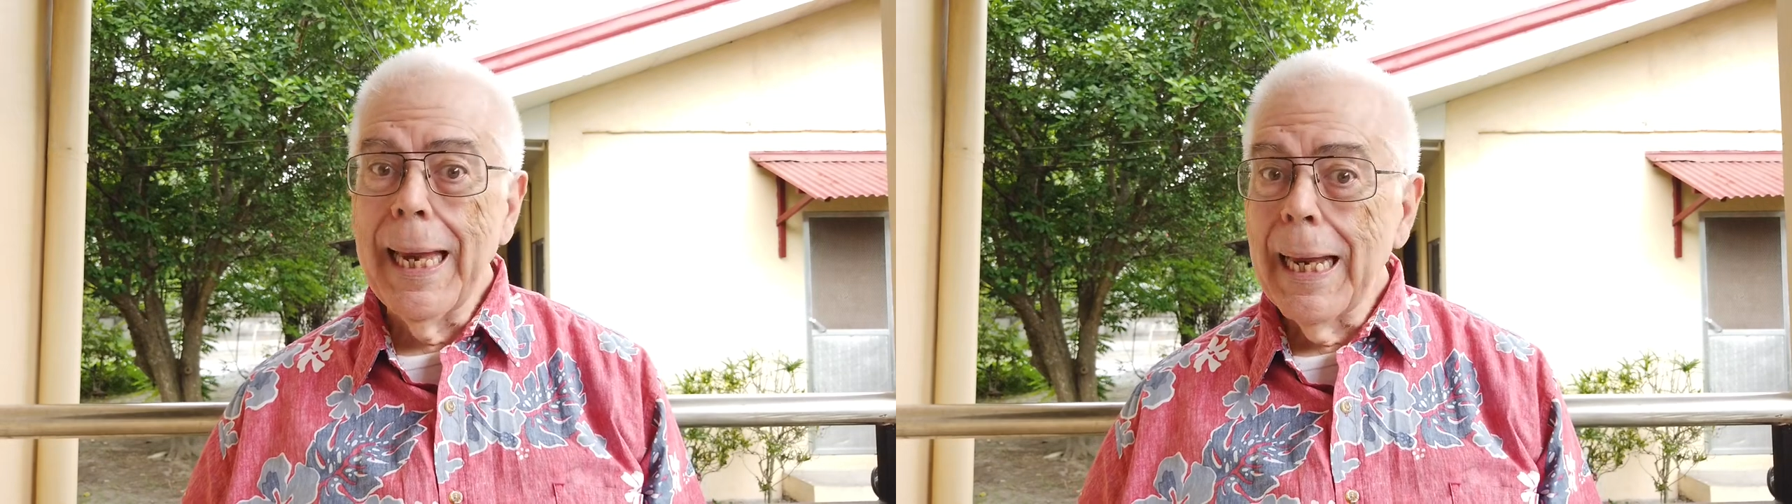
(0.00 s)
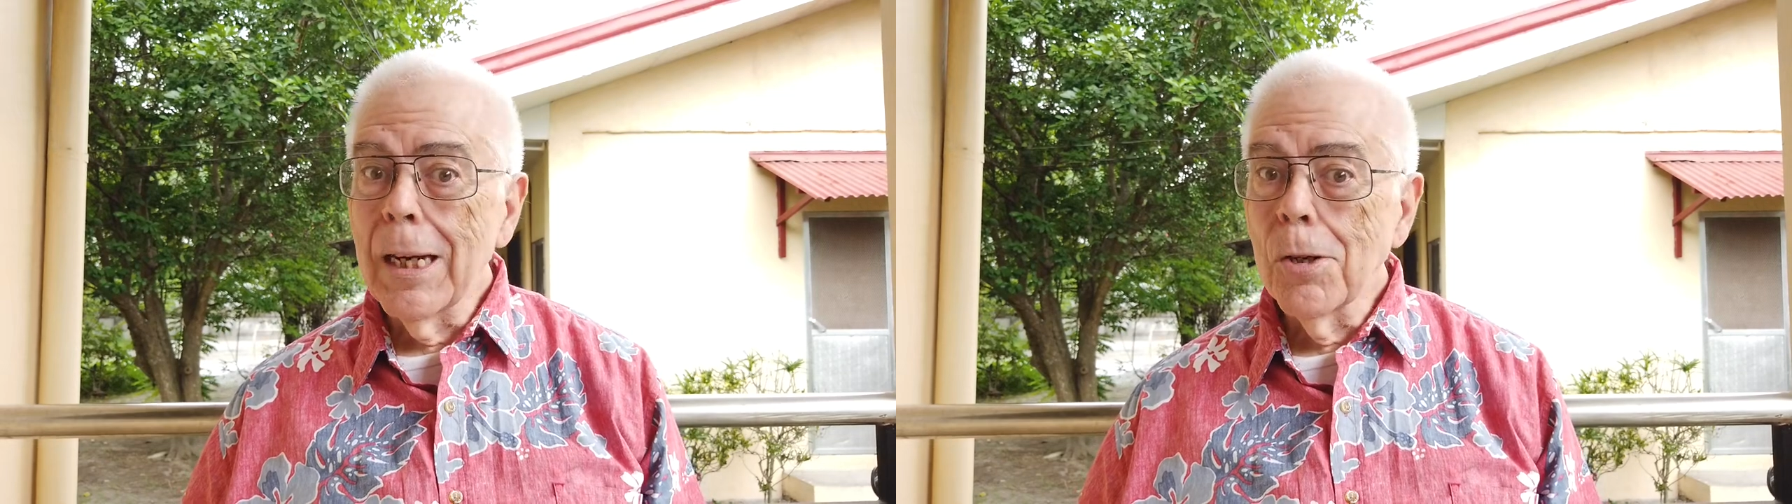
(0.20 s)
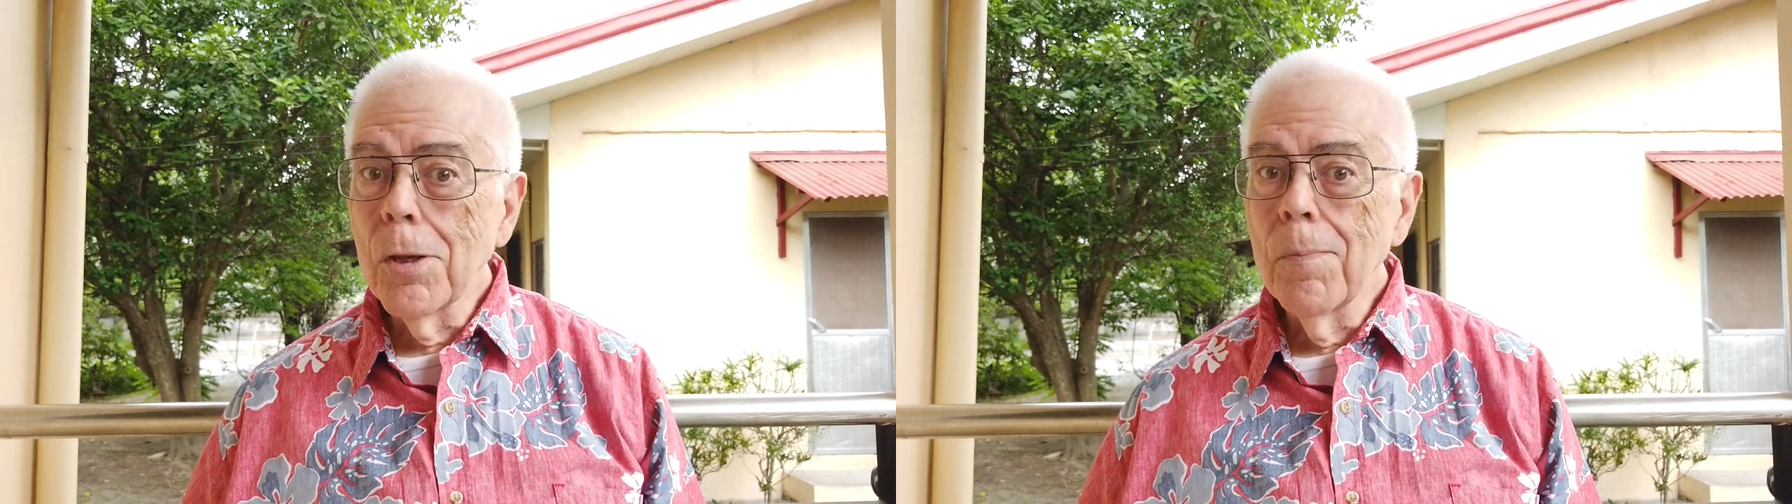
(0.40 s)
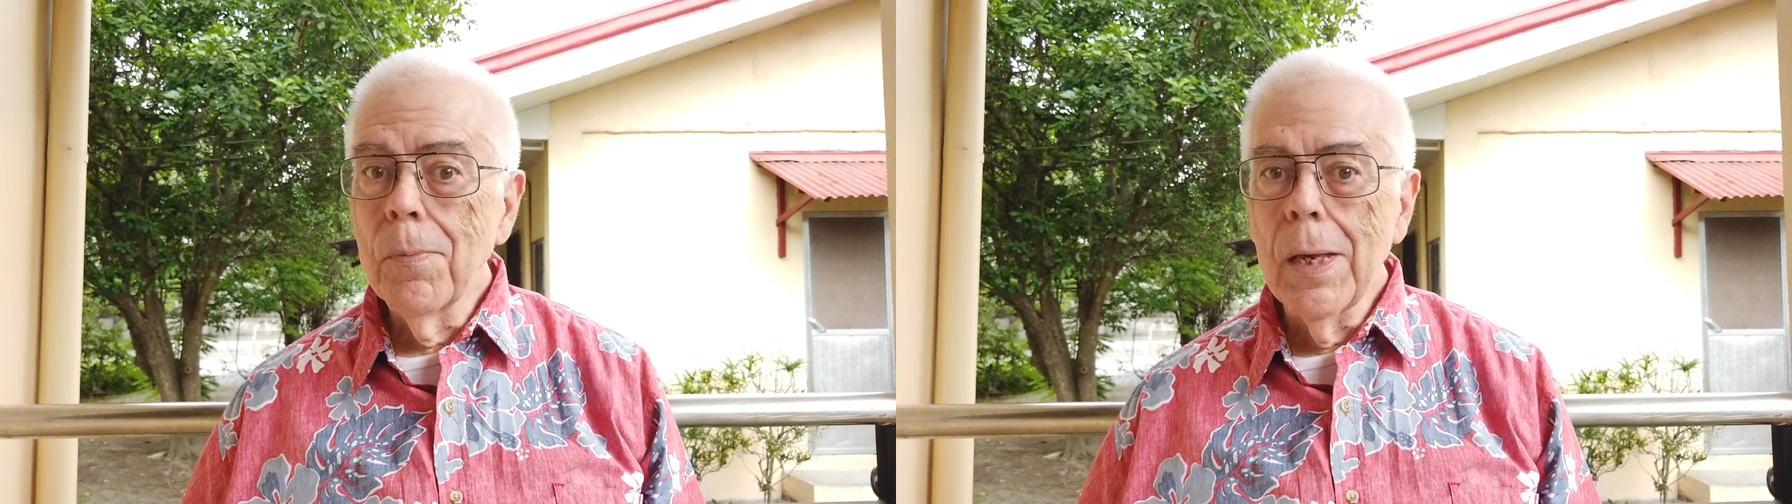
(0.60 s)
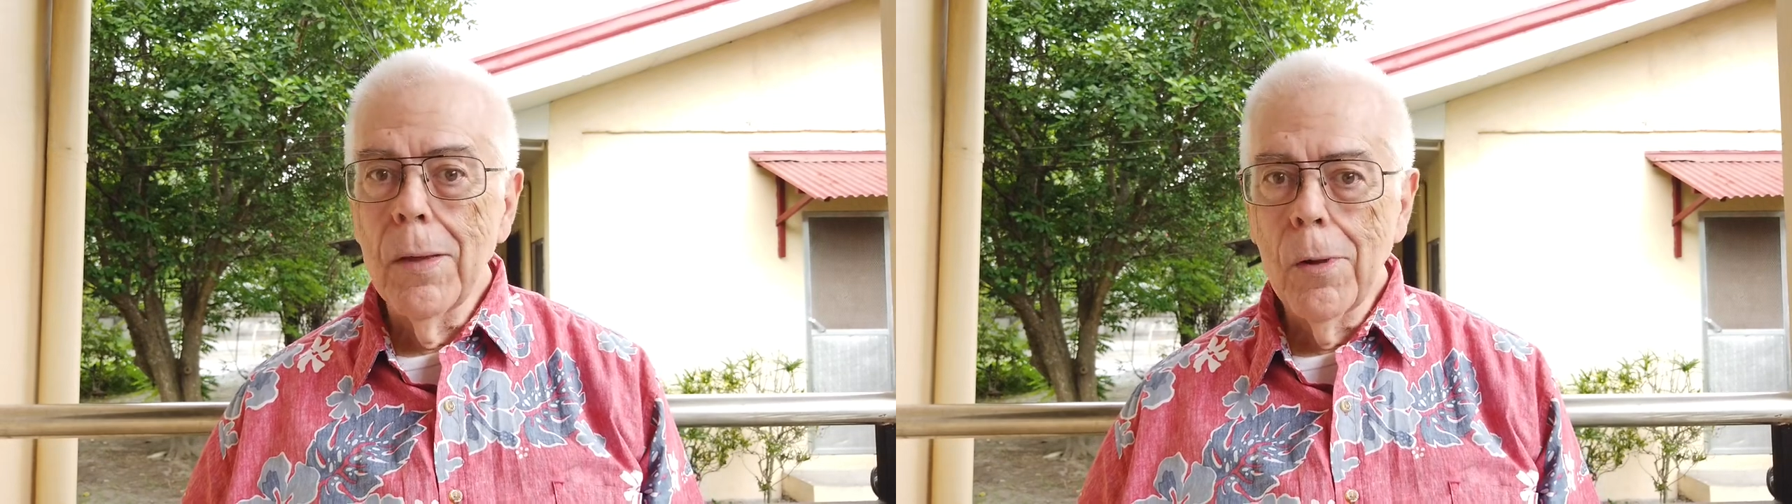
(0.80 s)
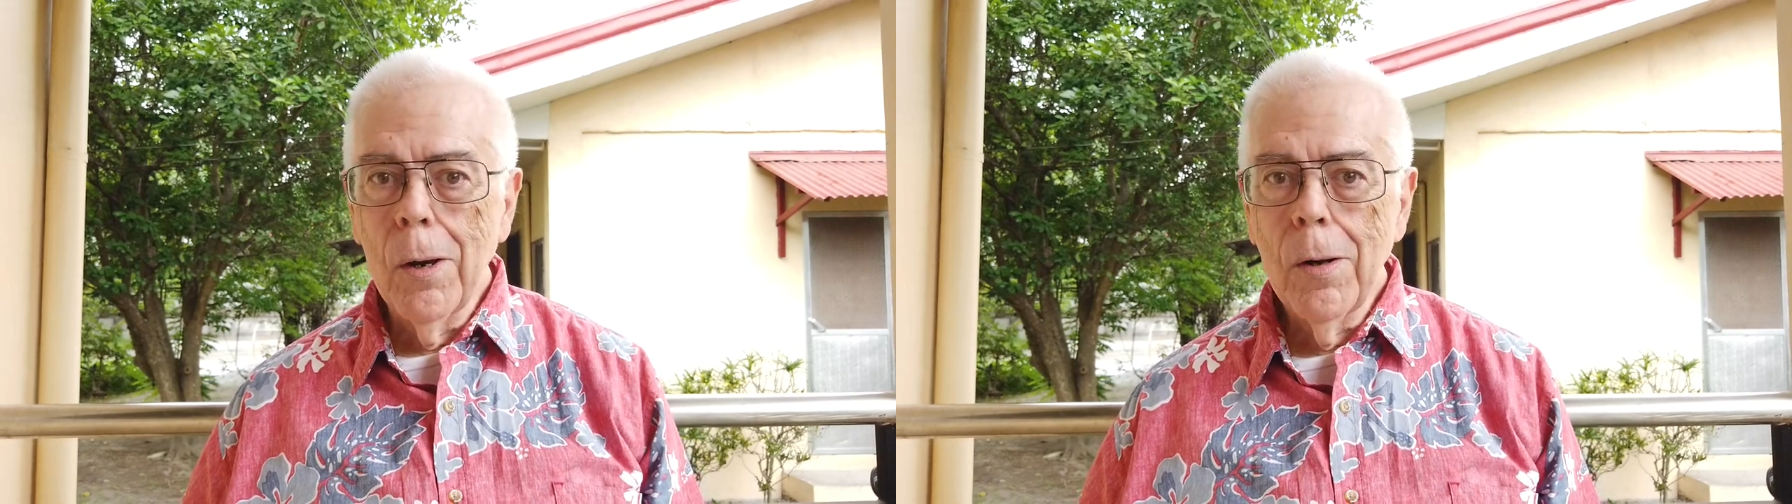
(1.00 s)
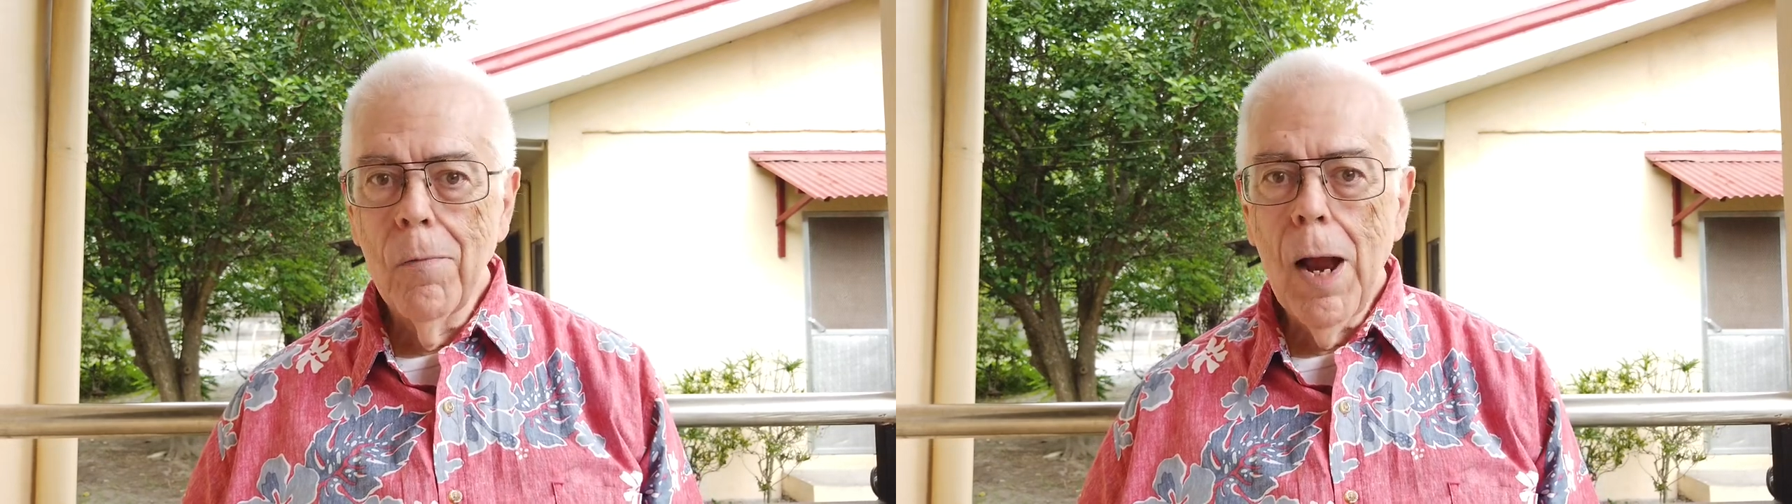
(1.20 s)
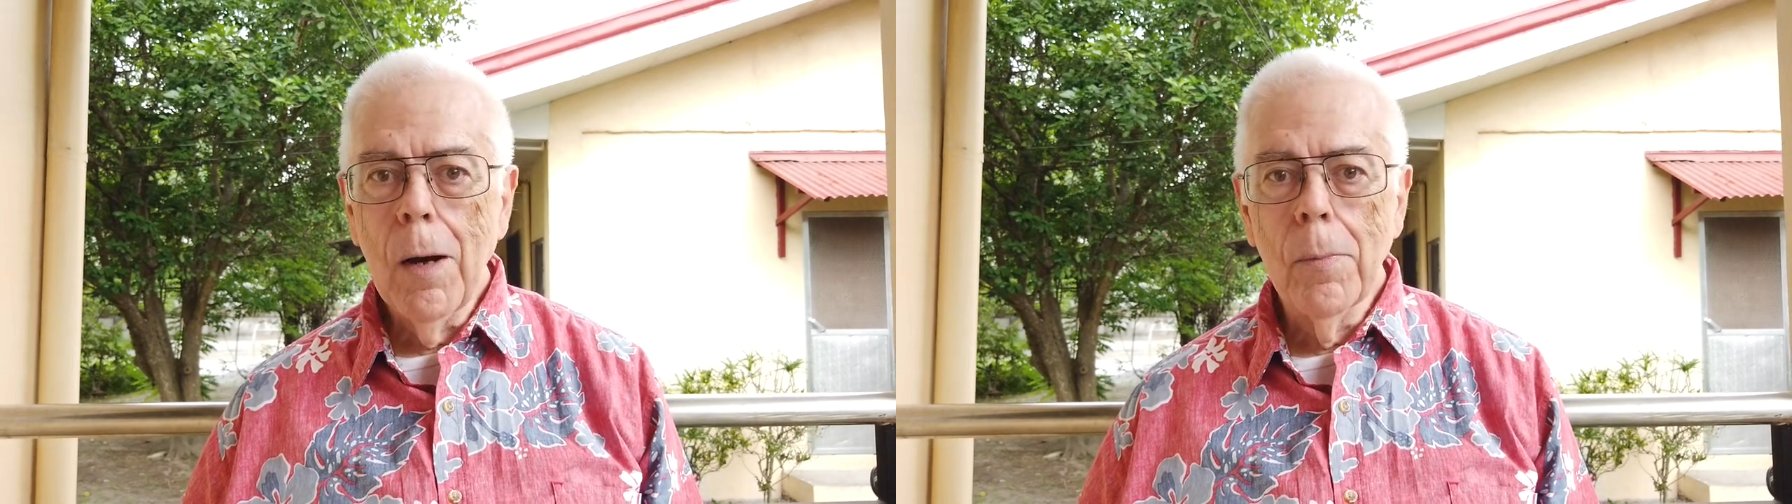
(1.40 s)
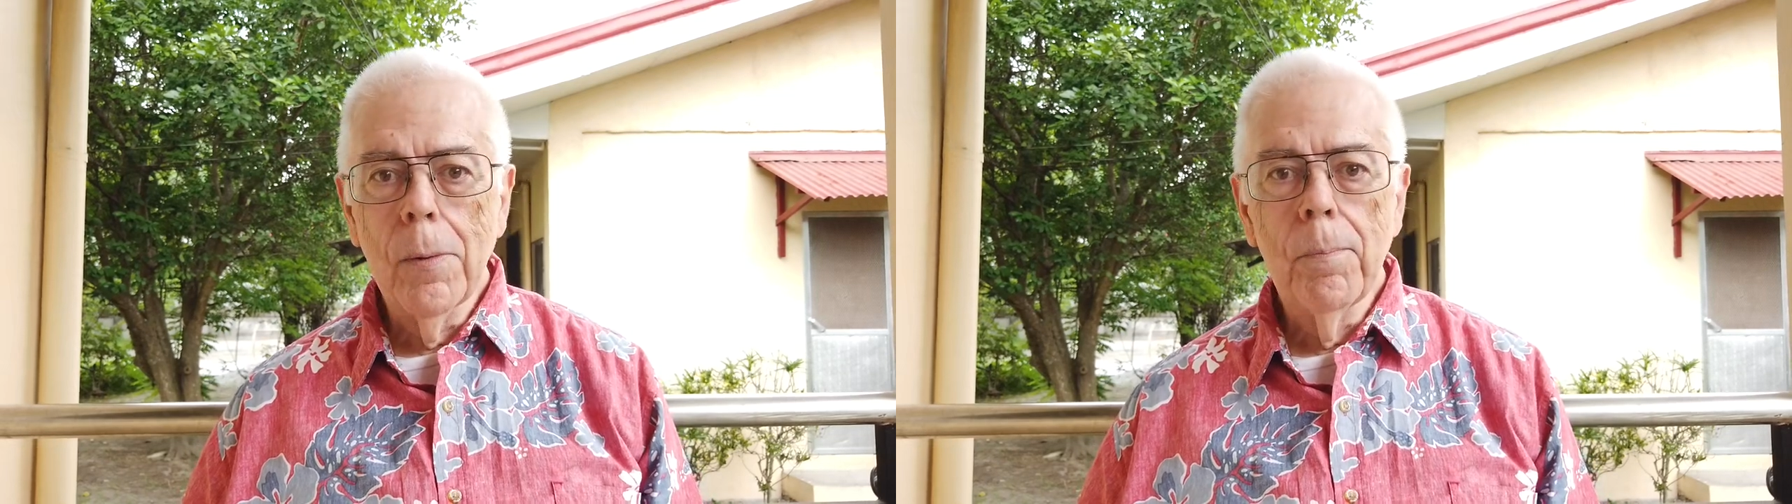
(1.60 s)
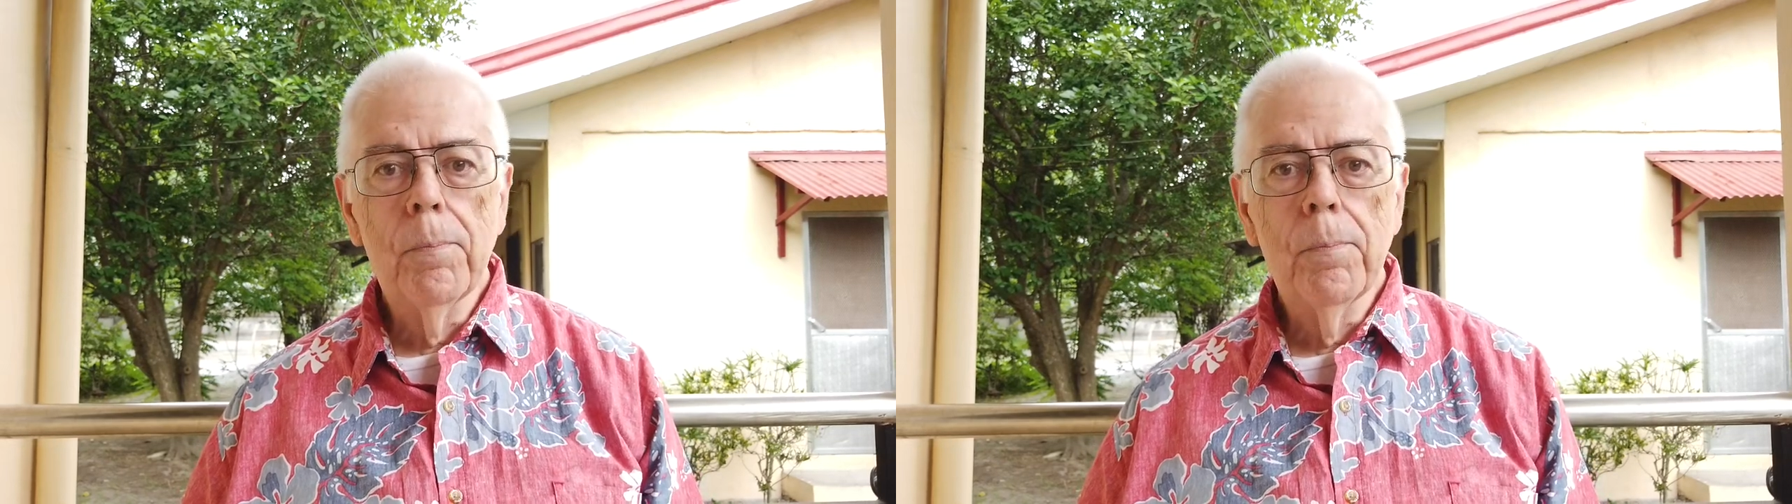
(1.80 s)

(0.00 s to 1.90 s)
English in their environment,